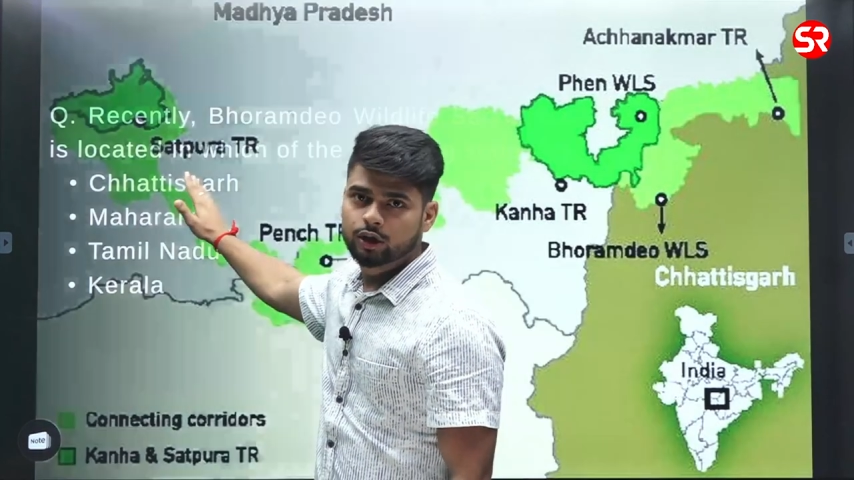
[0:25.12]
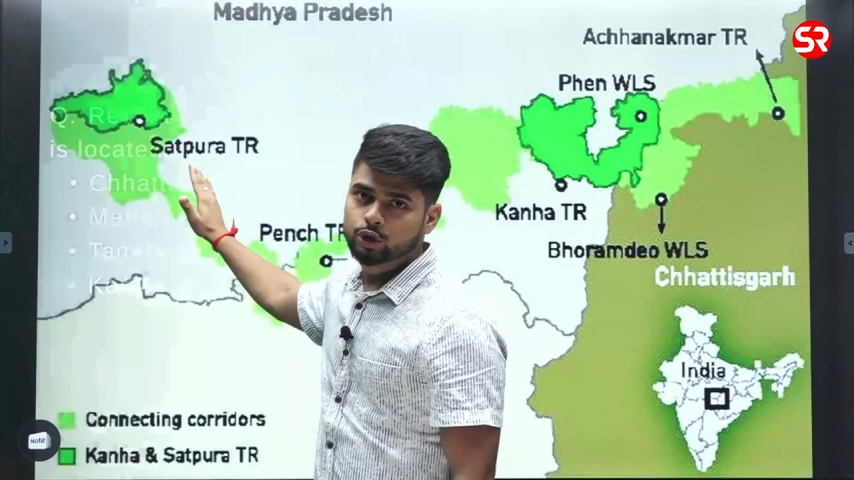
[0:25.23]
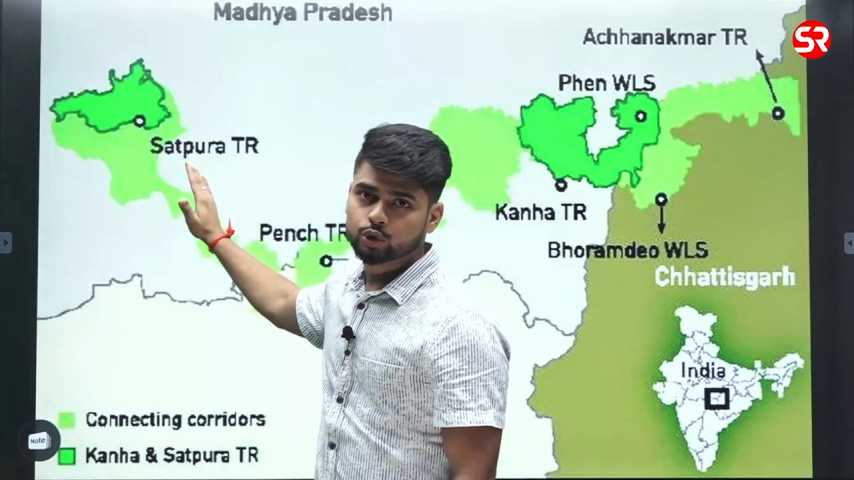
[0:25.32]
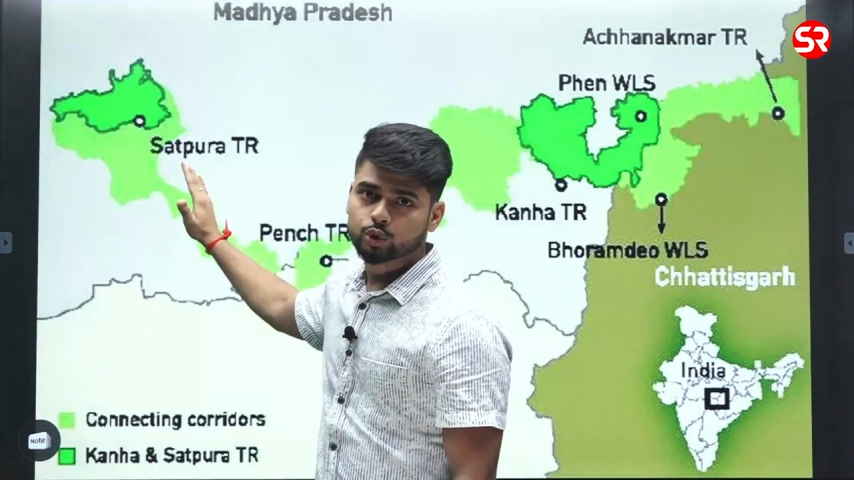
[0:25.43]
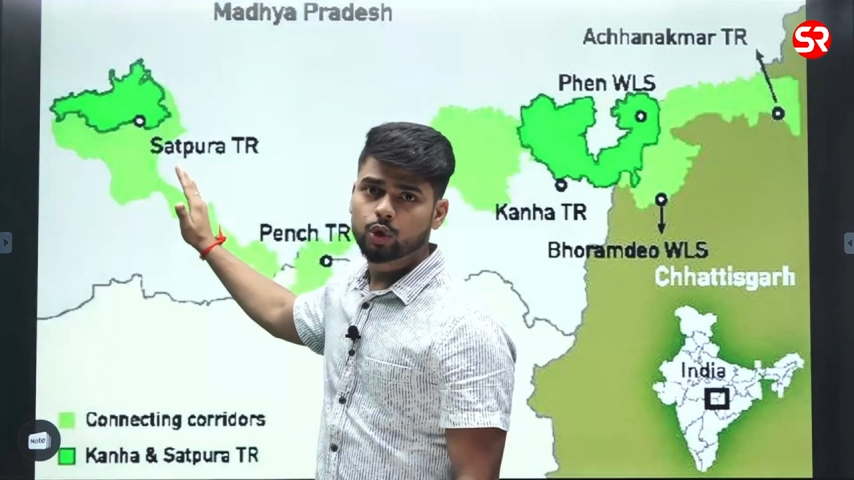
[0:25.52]

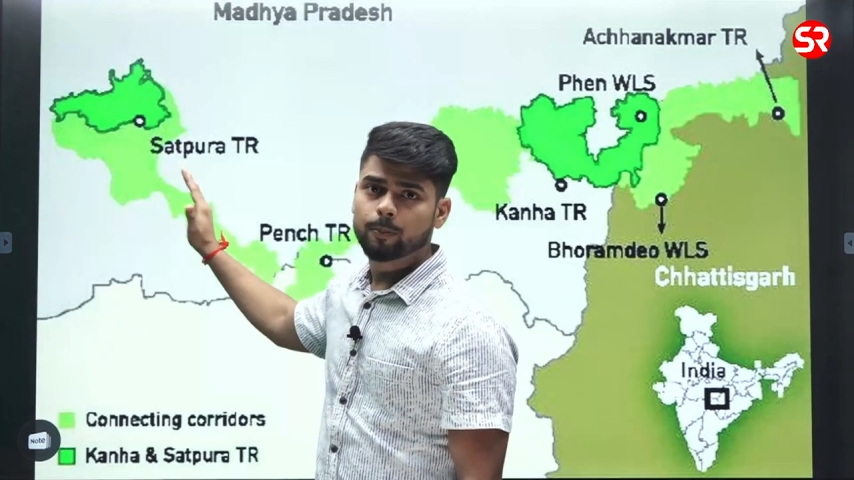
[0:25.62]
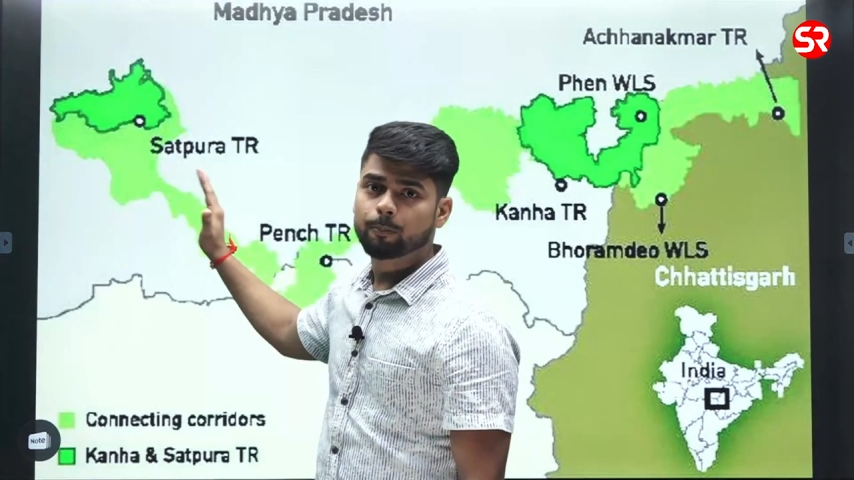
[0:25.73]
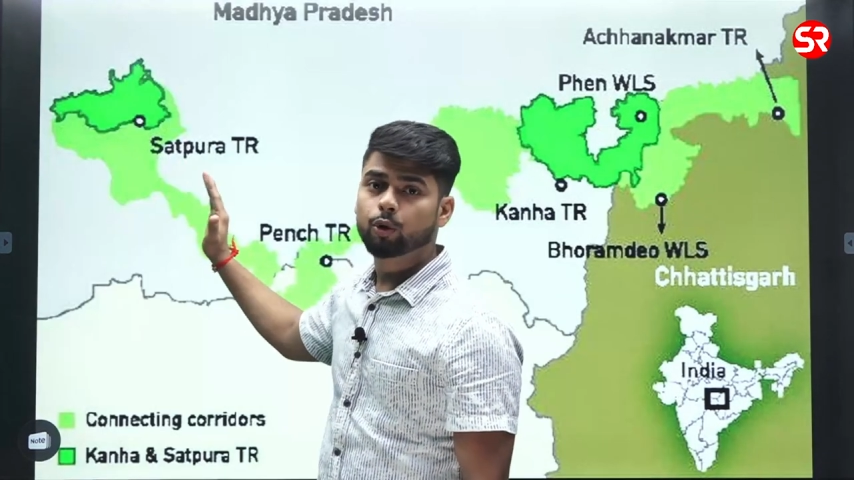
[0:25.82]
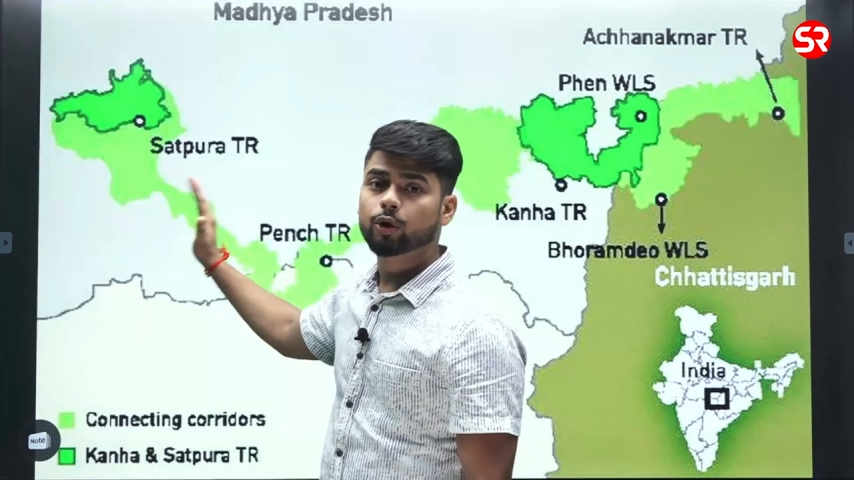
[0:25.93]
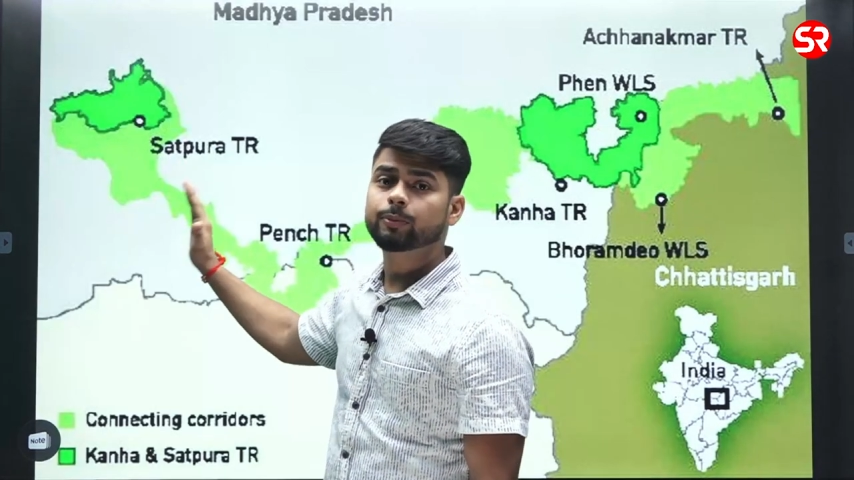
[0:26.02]
So,
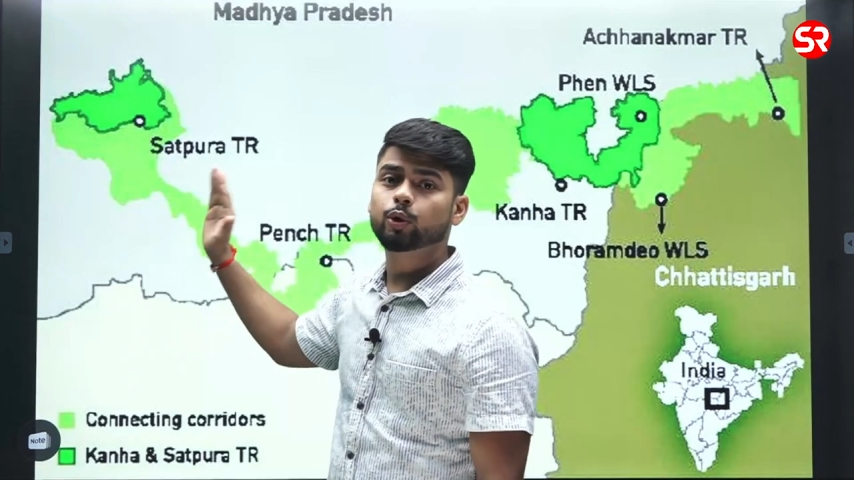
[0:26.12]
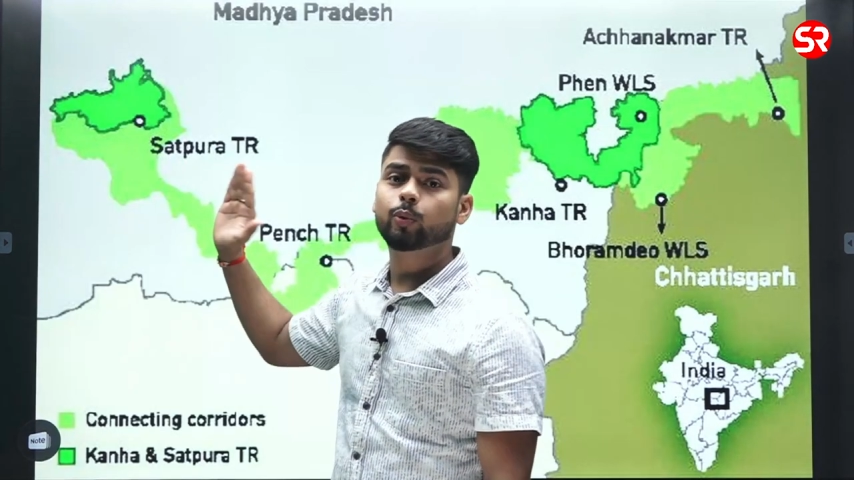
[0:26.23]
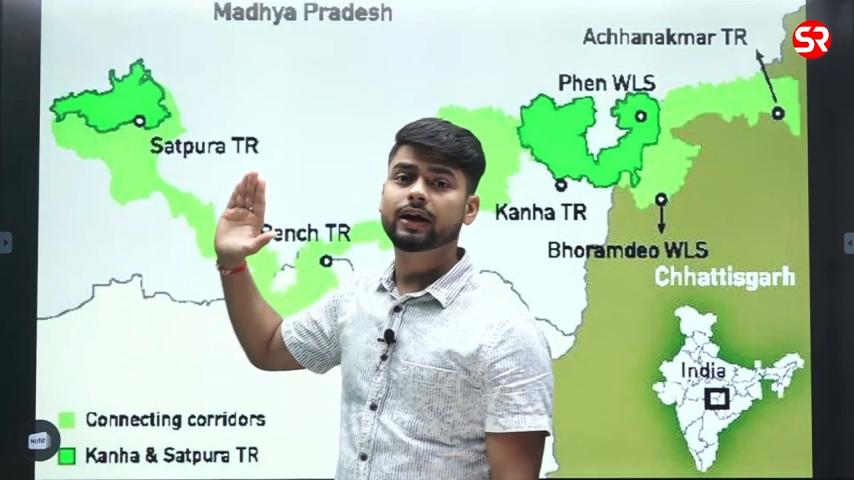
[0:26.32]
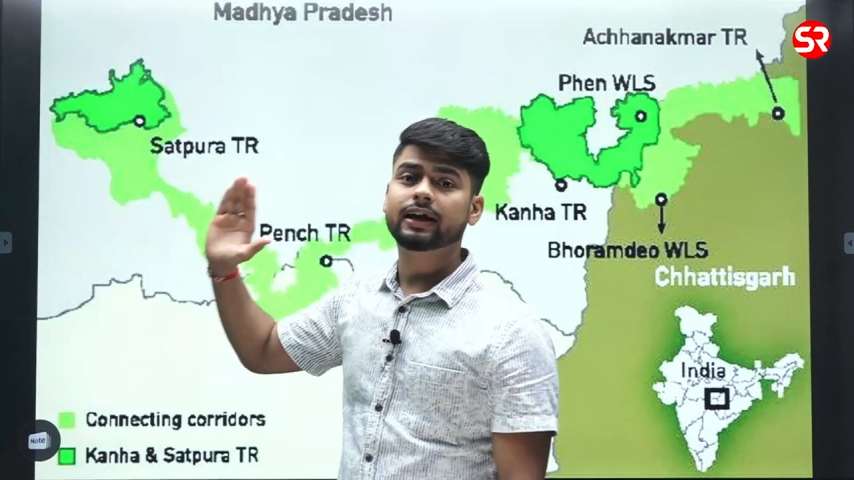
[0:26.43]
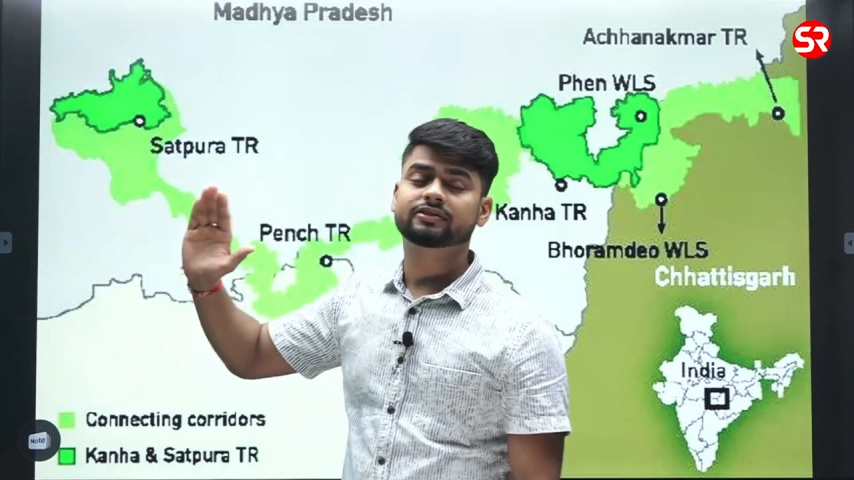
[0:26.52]
Bhoram Deo
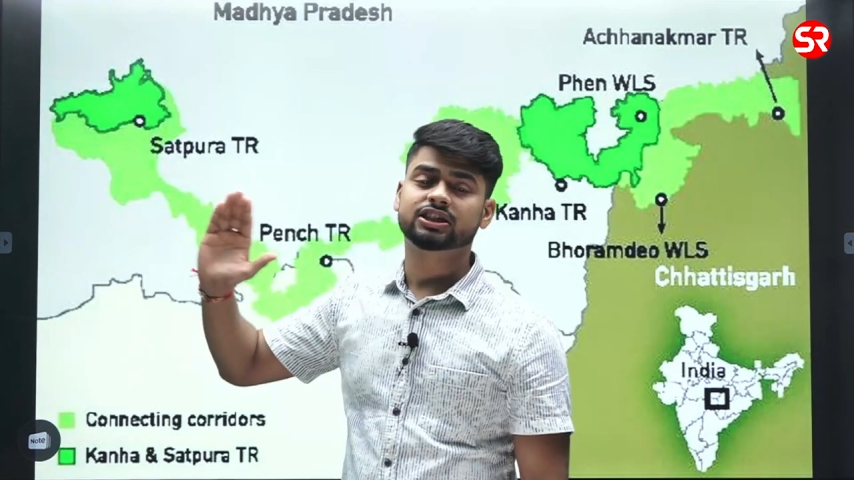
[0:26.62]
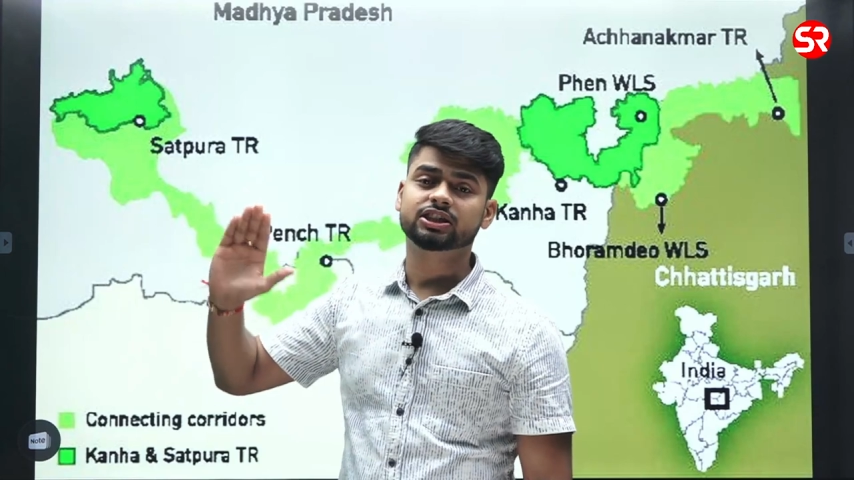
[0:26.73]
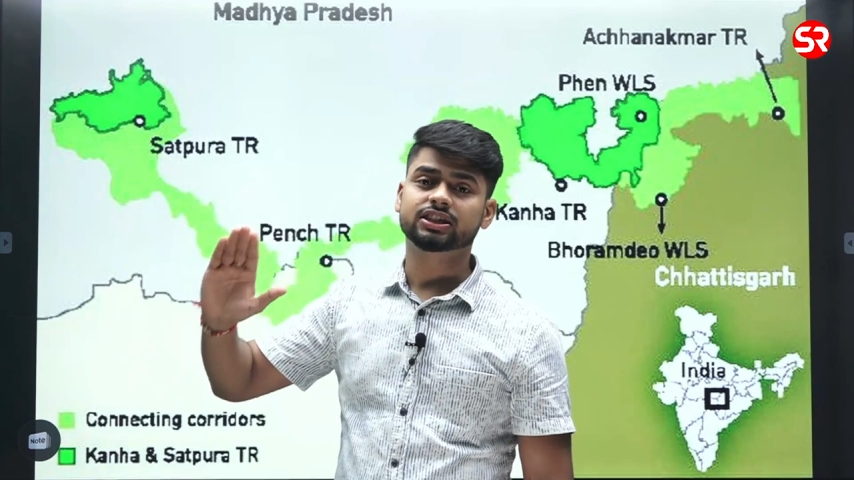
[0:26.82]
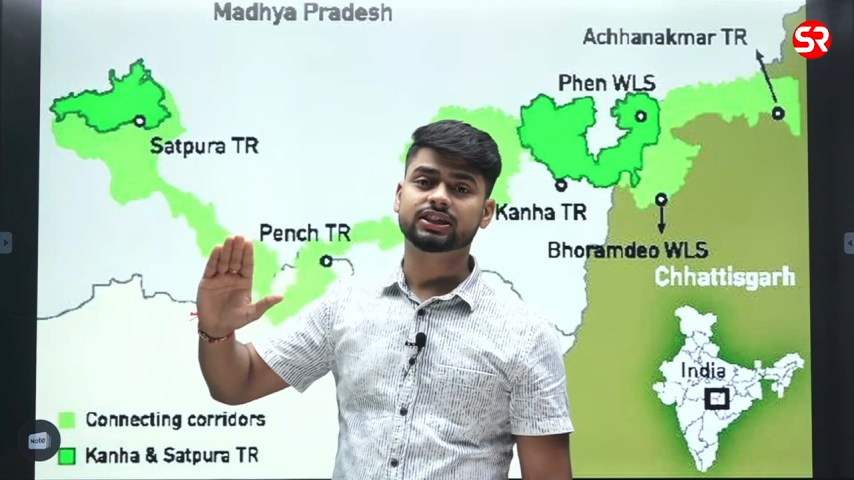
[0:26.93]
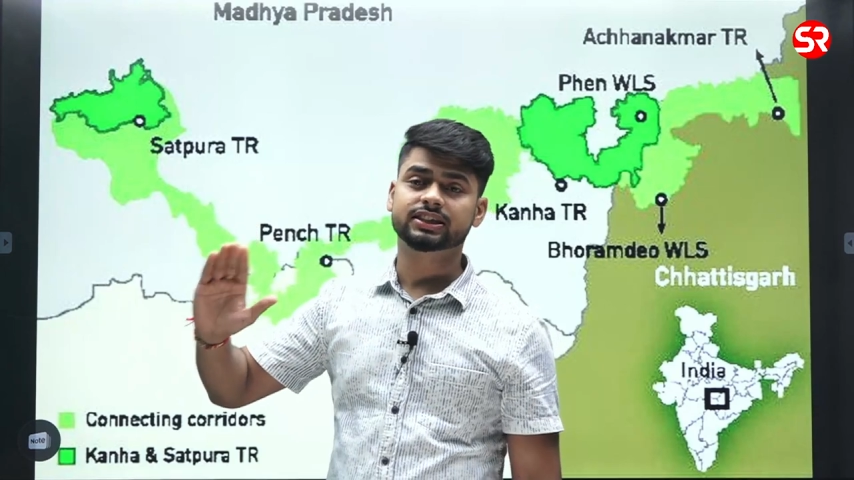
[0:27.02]
Wildlife
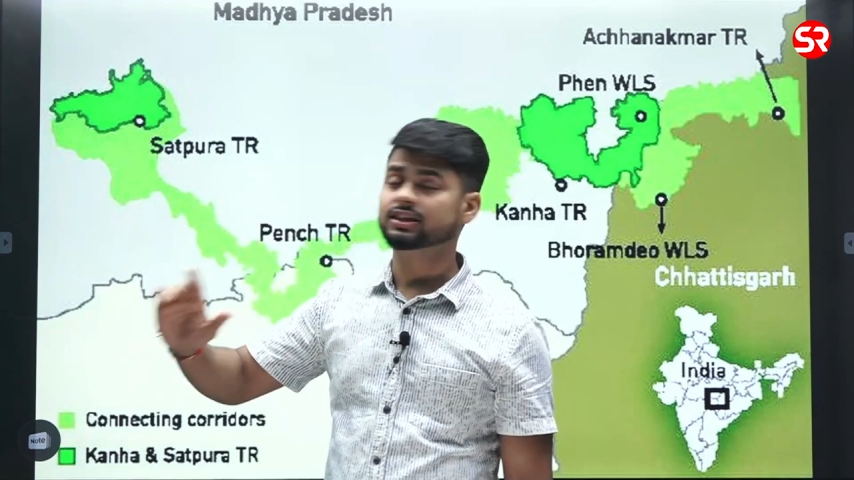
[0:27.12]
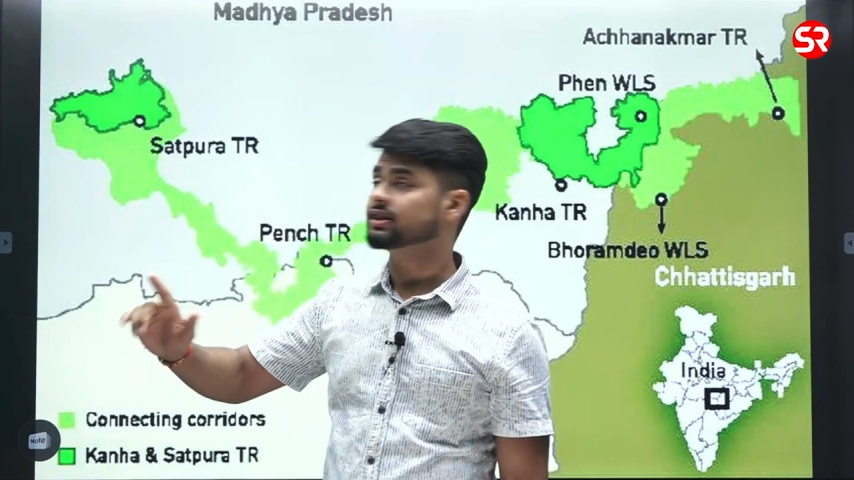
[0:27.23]
Sanctuary is in